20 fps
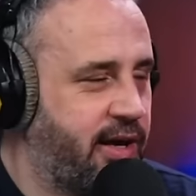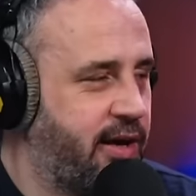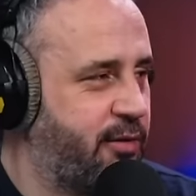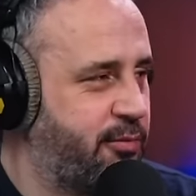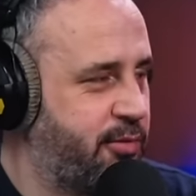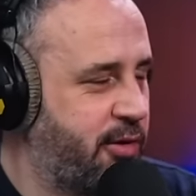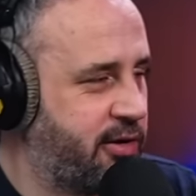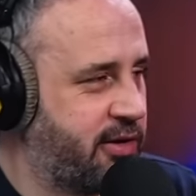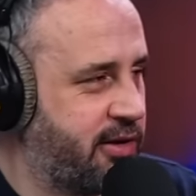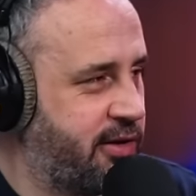
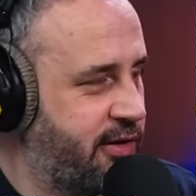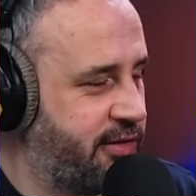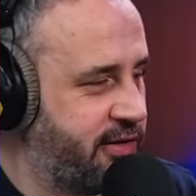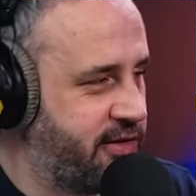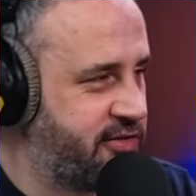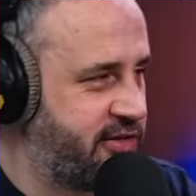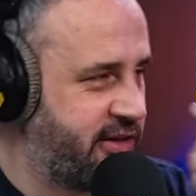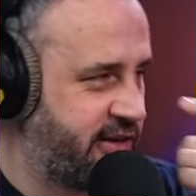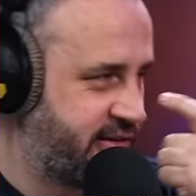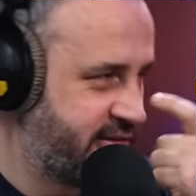a lot of
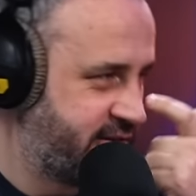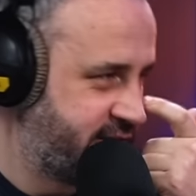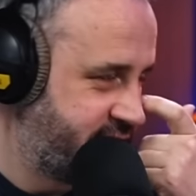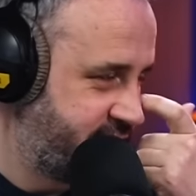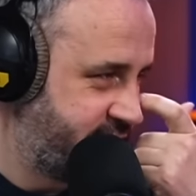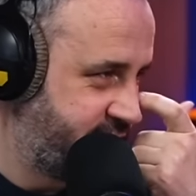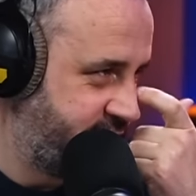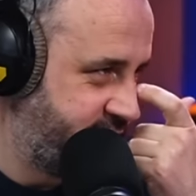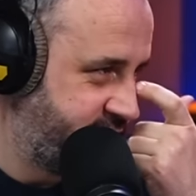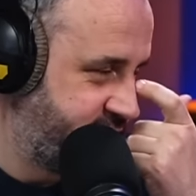these jinxes
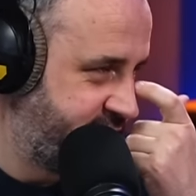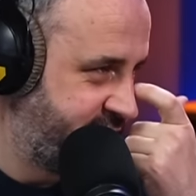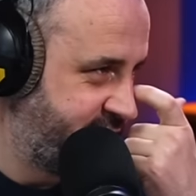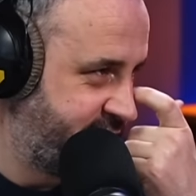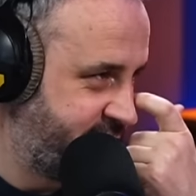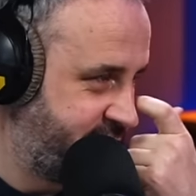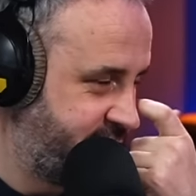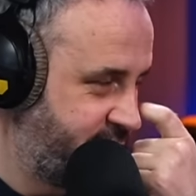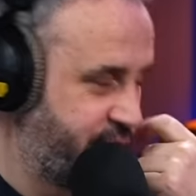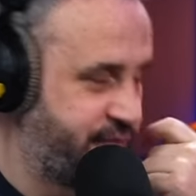and curses,
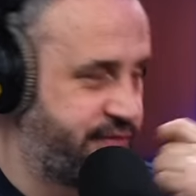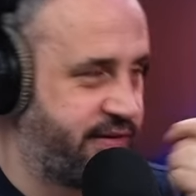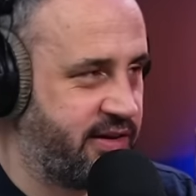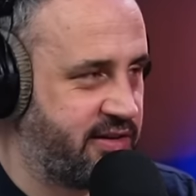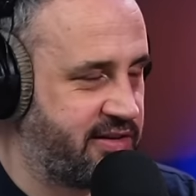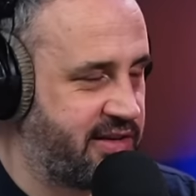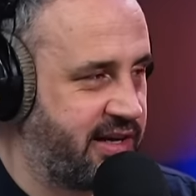haven't we? It feels